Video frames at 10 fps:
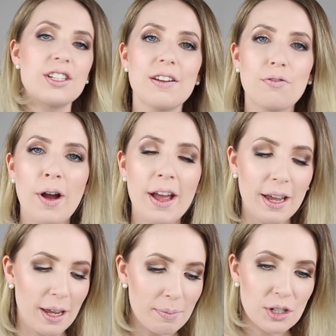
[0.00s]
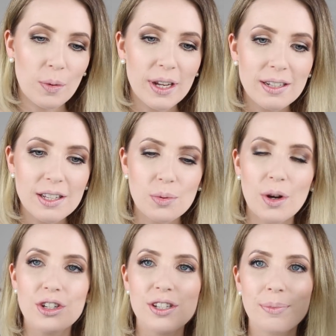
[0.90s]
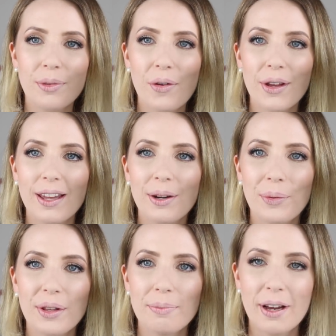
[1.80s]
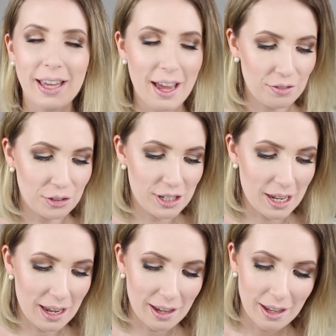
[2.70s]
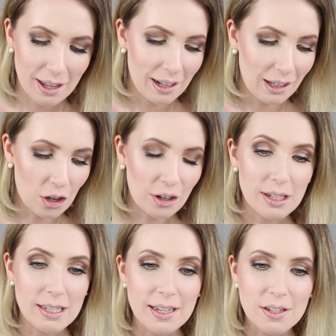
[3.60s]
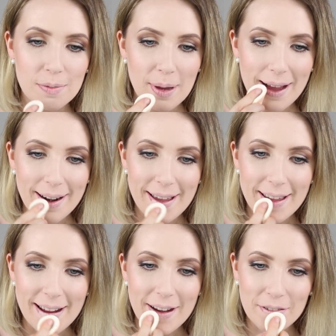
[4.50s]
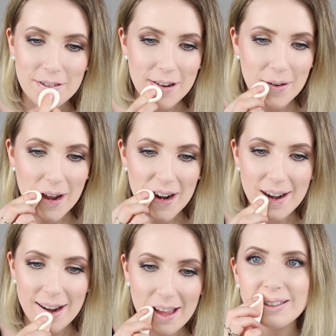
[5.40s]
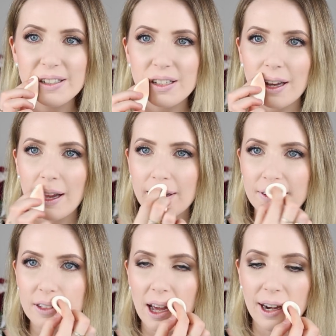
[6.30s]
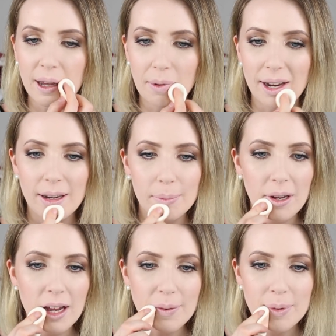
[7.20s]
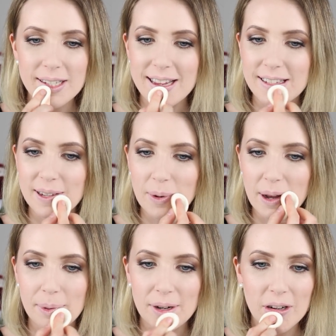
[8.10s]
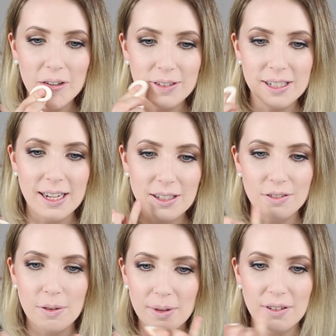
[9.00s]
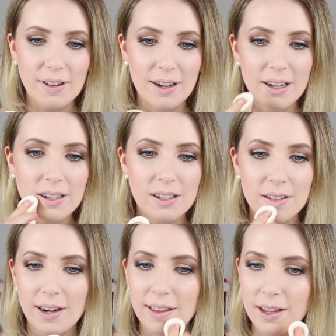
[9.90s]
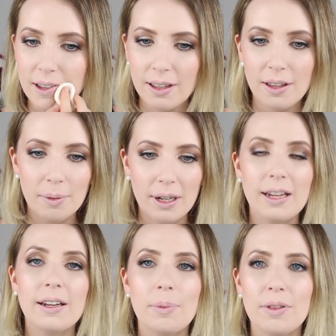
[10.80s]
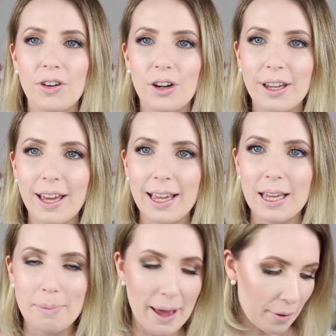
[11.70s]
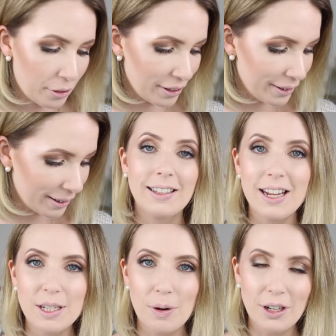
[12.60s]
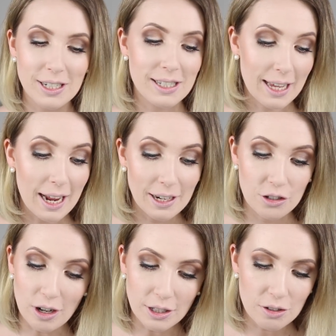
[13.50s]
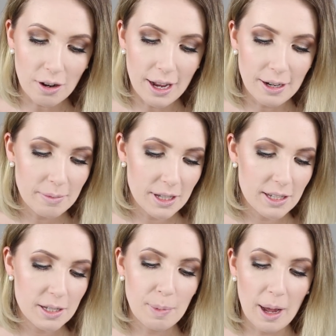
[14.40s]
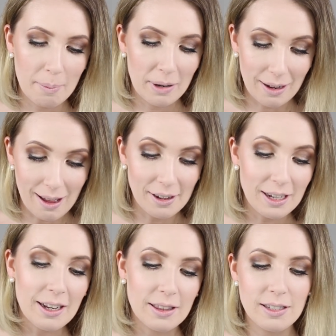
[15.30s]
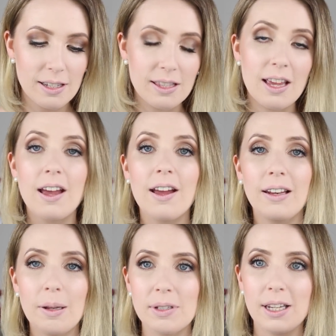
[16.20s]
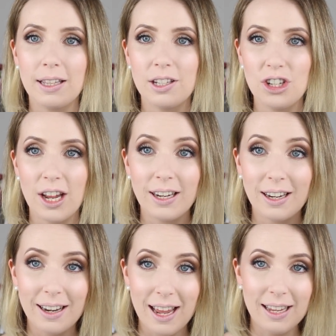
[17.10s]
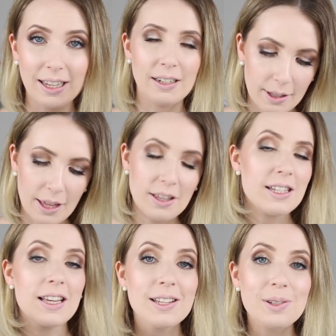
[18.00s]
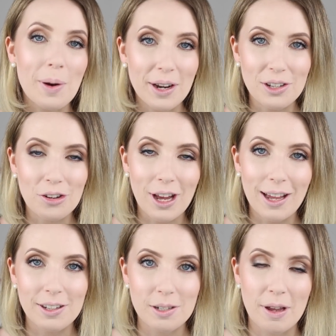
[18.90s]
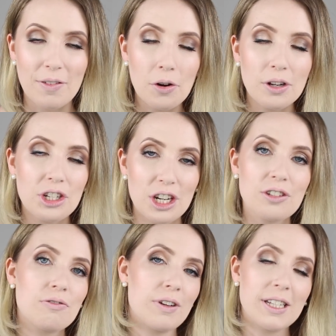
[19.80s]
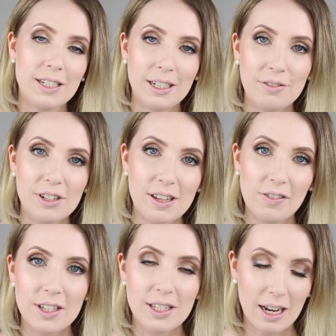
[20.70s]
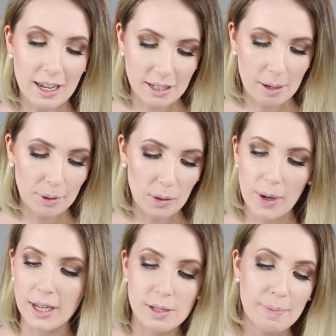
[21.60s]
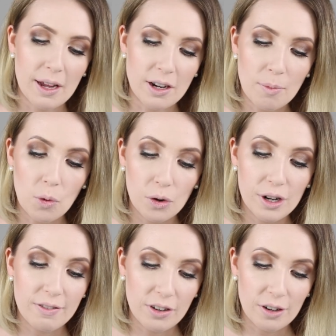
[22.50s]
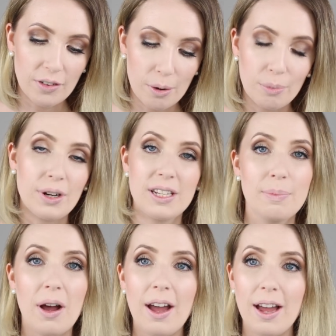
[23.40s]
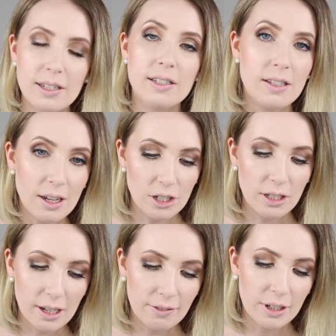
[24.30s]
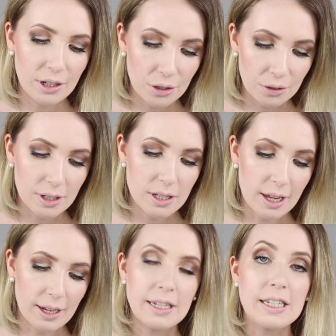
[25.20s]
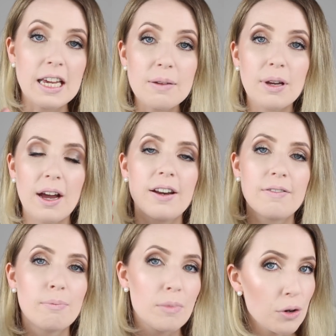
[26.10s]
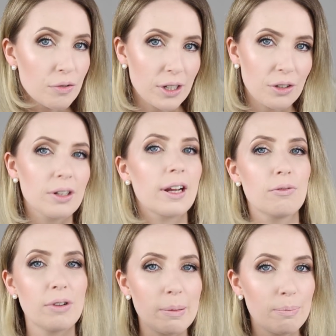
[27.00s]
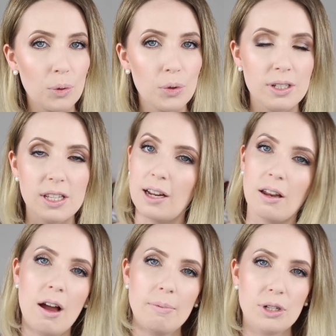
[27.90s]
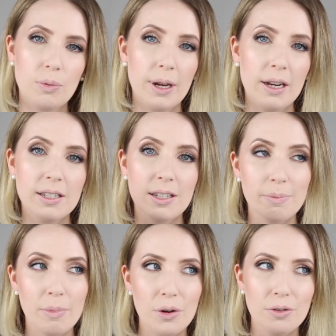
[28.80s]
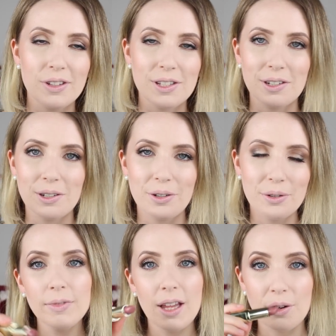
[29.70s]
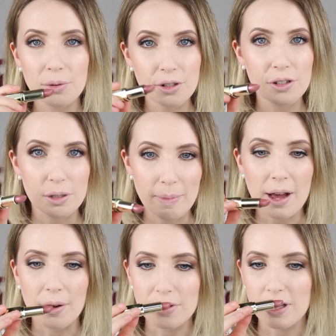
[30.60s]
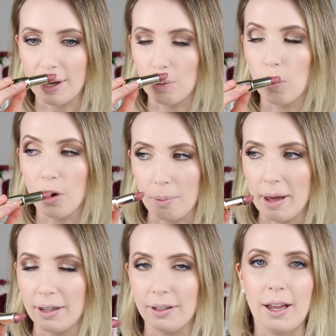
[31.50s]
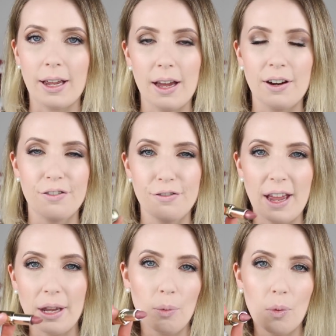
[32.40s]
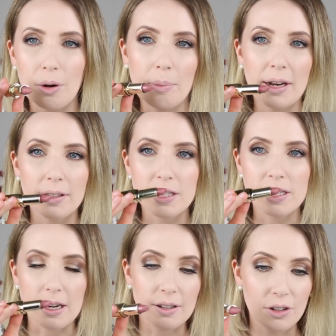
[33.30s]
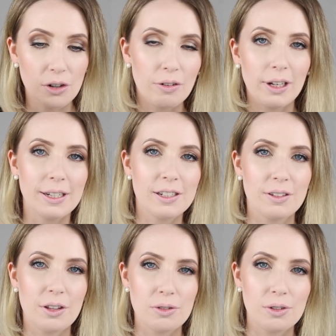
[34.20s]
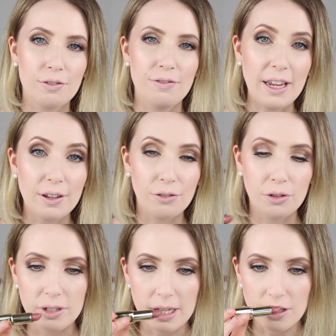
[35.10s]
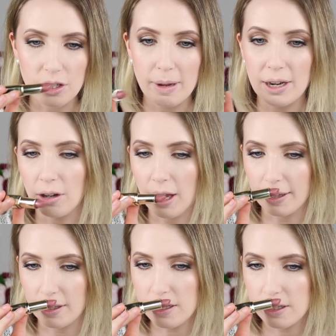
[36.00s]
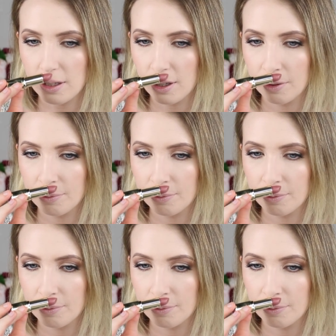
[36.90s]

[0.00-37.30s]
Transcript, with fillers: Just F Y I, in between swatches I'm going in with my Kat Von D Locket Tattoo Powder in L forty-one. just to kind of tidy up my lip line, because as I wipe it off, it takes off a bit of foundation around there. I'm gonna end up with very cakey mouth. The next product is again a drugstore item. This is by Milani, and this is their lipstick in the shade Naked. Now this is quite a new color to me. I've only just recently received this the last couple of weeks, but I'm already very, very impressed by it. And it's such a lovely nude. It's like a deep kind of mauvey nude, like it really borders that line between is it a mauve, is it a nude. It also smells like watermelon, like kind of fake watermelon scent. If you're not really into those sort of fake fruit scents, you may not like this,